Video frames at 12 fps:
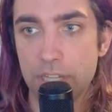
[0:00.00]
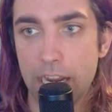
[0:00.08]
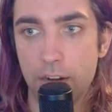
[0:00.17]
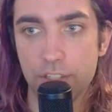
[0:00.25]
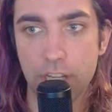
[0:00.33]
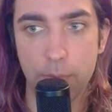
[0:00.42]

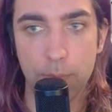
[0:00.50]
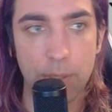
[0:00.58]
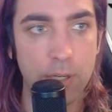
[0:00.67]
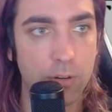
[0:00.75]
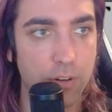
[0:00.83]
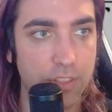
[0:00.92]
house up
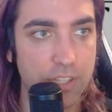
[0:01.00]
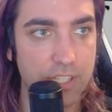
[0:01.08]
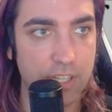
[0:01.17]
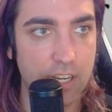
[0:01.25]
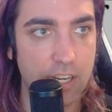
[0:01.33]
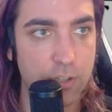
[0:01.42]
here on
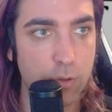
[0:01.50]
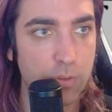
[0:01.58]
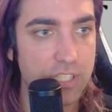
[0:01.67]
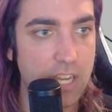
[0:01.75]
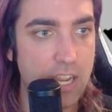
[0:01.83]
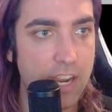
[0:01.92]
the north
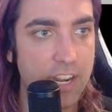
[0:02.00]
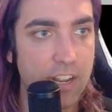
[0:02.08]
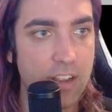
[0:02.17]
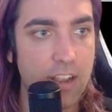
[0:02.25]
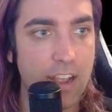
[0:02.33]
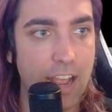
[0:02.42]
side,
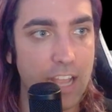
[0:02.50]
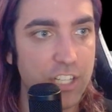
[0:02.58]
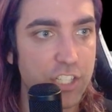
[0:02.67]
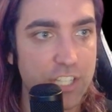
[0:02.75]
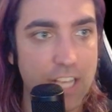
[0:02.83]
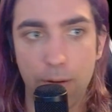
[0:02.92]
and
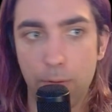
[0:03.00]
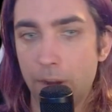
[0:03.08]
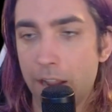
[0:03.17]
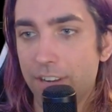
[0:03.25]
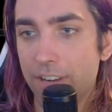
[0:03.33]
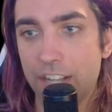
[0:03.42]
just scatter
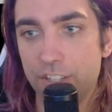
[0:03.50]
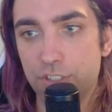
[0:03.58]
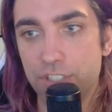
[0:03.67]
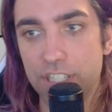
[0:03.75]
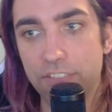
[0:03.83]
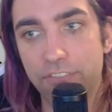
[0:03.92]
around as you
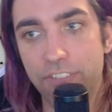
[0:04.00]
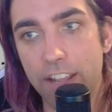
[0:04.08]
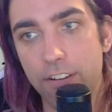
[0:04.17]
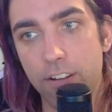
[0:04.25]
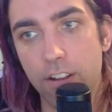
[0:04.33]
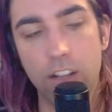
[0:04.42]
see
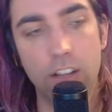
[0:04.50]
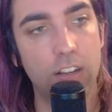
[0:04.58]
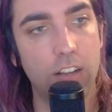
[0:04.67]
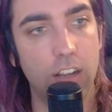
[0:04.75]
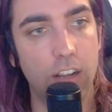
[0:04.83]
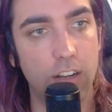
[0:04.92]
fit,
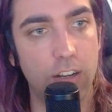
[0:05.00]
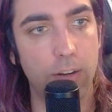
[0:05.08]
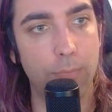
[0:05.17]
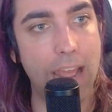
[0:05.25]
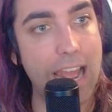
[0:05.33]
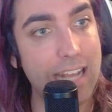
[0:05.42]

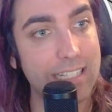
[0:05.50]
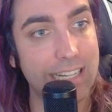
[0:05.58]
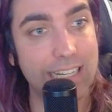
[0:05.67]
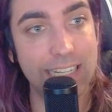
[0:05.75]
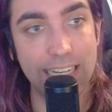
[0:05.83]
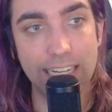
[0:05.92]
as
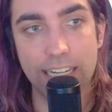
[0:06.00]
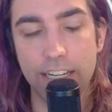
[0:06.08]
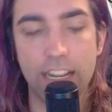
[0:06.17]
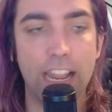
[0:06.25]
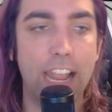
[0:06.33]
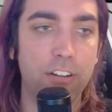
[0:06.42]

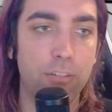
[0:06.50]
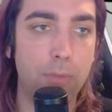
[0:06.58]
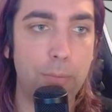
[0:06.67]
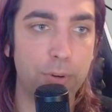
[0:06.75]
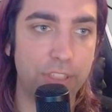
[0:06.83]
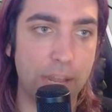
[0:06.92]
needed. And
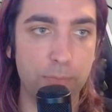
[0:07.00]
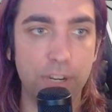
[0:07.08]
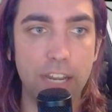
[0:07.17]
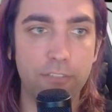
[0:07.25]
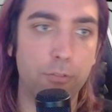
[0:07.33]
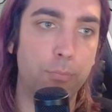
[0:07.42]
remember that
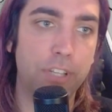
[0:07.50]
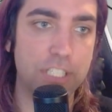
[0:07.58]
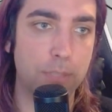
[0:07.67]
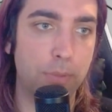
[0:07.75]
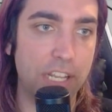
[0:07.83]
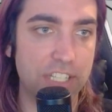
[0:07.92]
getting from place
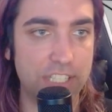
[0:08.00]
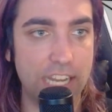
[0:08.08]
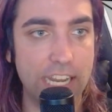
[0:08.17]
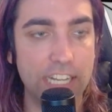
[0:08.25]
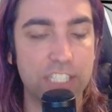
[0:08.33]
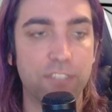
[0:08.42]
to place
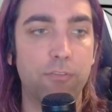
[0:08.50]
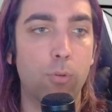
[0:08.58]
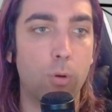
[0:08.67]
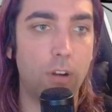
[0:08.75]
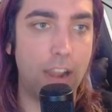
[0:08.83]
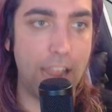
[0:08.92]
takes
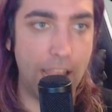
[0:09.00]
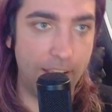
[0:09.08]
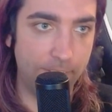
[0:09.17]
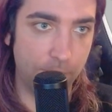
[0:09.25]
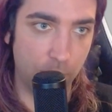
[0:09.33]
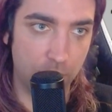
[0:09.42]

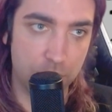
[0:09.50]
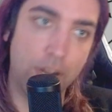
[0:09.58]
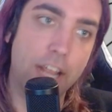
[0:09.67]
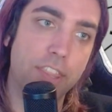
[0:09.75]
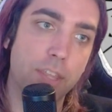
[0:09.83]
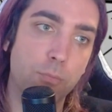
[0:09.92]
forever. So I
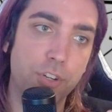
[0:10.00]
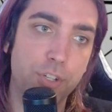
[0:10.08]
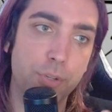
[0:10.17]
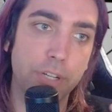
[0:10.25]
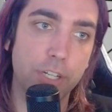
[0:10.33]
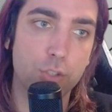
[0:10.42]
had them
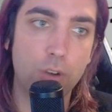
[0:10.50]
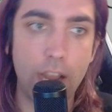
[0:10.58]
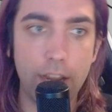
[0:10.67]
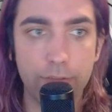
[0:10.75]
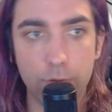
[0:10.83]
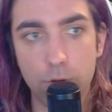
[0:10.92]
doing
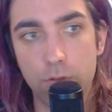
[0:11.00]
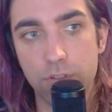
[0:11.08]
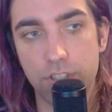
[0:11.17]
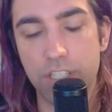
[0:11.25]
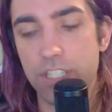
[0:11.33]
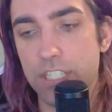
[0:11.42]
drive
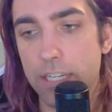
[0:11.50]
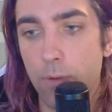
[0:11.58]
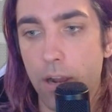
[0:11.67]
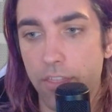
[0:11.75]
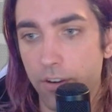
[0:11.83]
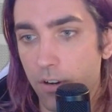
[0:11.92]
rolls to see
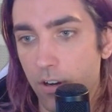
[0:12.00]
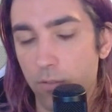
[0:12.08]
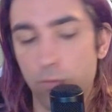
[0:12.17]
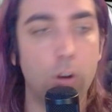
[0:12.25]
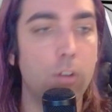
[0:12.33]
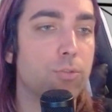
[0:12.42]
whether
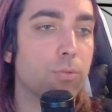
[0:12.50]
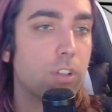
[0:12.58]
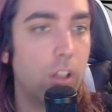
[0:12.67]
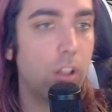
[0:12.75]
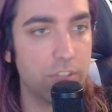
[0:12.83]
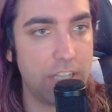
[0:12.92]
roads were
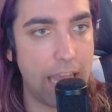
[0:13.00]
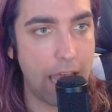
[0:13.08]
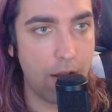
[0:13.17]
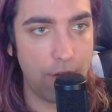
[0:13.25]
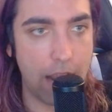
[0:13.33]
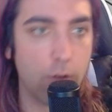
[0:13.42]
closed
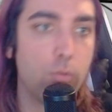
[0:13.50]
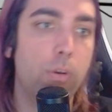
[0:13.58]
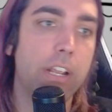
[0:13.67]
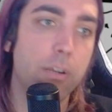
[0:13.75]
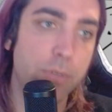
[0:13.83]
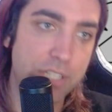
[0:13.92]
down, how
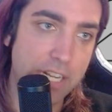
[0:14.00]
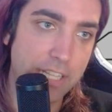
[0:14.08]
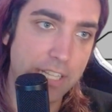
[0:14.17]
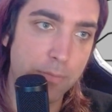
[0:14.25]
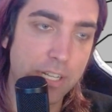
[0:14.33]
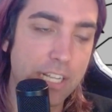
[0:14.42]
quick it would take
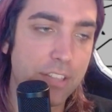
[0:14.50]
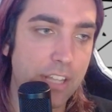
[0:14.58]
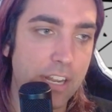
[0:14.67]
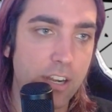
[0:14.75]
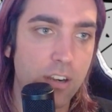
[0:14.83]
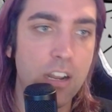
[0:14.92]
them to get
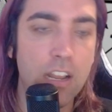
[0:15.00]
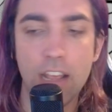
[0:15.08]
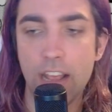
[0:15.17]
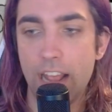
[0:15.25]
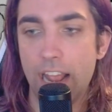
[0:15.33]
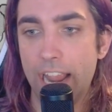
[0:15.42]
there.
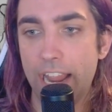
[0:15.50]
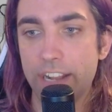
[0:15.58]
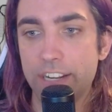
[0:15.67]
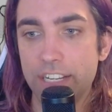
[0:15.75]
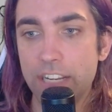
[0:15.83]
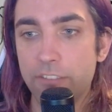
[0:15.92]

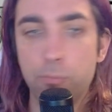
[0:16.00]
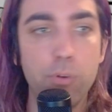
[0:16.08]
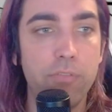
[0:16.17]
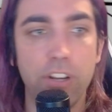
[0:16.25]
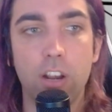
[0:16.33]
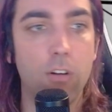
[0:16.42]
And even
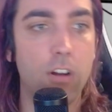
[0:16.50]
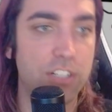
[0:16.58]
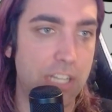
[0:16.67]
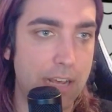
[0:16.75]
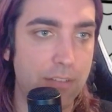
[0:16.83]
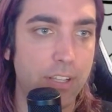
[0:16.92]
moving across a
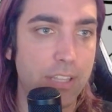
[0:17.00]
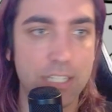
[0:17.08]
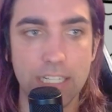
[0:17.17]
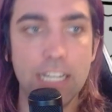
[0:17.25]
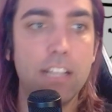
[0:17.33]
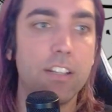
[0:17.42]
town like
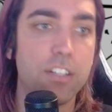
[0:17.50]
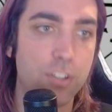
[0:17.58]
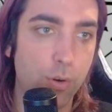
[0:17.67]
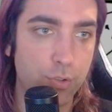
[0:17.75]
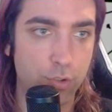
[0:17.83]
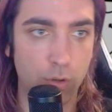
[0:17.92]
this in the
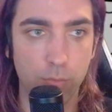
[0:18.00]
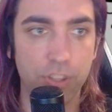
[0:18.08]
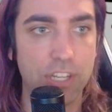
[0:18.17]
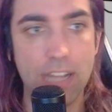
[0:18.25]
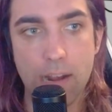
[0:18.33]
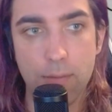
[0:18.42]
snowstorm with the
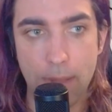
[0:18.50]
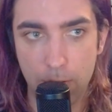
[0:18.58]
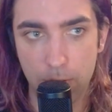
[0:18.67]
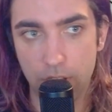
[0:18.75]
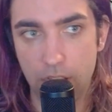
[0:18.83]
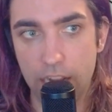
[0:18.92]
down
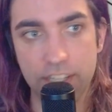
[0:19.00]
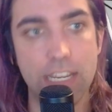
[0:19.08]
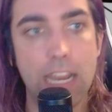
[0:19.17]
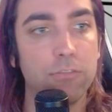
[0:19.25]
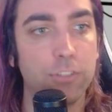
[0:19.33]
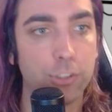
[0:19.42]
power lines,
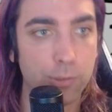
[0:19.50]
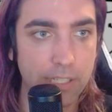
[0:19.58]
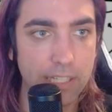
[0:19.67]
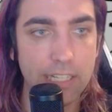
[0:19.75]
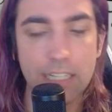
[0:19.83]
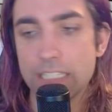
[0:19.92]
down
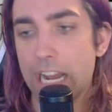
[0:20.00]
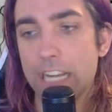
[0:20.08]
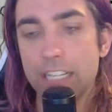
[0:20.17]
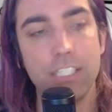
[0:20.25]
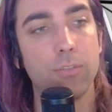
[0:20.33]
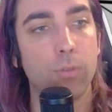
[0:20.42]
trees,
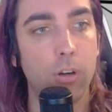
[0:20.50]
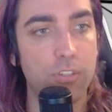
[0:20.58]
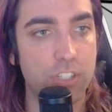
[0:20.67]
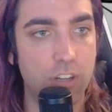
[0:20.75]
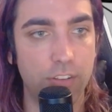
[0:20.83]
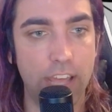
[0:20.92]
icy
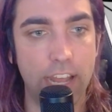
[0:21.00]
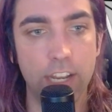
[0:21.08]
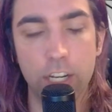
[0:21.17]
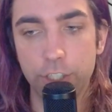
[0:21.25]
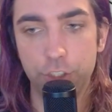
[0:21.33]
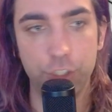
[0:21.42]
roads, and all that
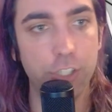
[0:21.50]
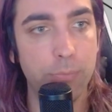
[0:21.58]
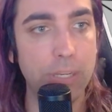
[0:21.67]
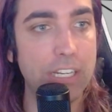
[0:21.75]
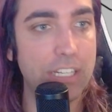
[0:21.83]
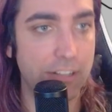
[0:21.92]
should
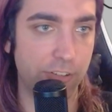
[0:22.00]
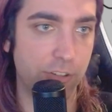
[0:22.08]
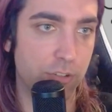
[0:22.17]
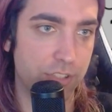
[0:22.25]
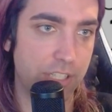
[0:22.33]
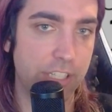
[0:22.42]
be
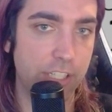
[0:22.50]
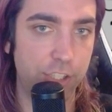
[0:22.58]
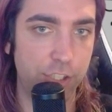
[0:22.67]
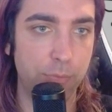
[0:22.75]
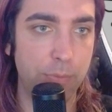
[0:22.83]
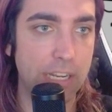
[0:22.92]
difficult. This
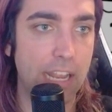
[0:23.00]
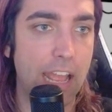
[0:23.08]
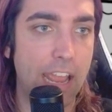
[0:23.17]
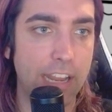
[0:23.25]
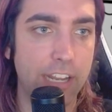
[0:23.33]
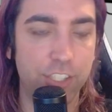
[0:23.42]
should be
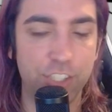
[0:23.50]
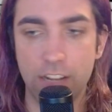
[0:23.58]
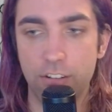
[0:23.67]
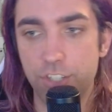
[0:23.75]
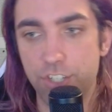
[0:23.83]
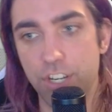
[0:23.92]
a
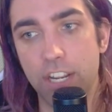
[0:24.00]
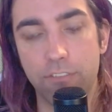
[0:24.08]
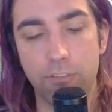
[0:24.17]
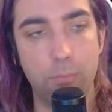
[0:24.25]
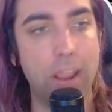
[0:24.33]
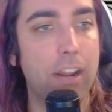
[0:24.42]
challenge to get
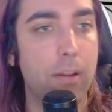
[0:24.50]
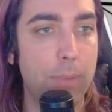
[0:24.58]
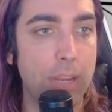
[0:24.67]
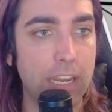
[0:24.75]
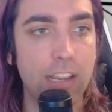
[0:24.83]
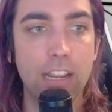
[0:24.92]
from A to
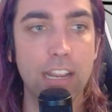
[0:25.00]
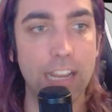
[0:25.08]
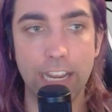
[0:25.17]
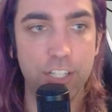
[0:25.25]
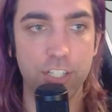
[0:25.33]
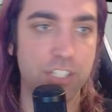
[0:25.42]
B
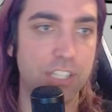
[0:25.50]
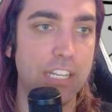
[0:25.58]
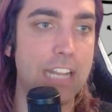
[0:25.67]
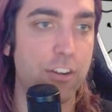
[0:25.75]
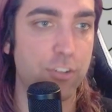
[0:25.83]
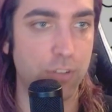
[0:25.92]
in just the
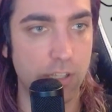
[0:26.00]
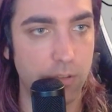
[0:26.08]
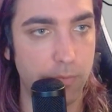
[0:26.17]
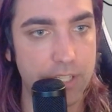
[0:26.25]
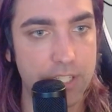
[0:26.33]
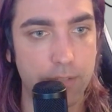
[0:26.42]
natural
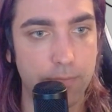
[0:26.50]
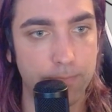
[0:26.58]
elements.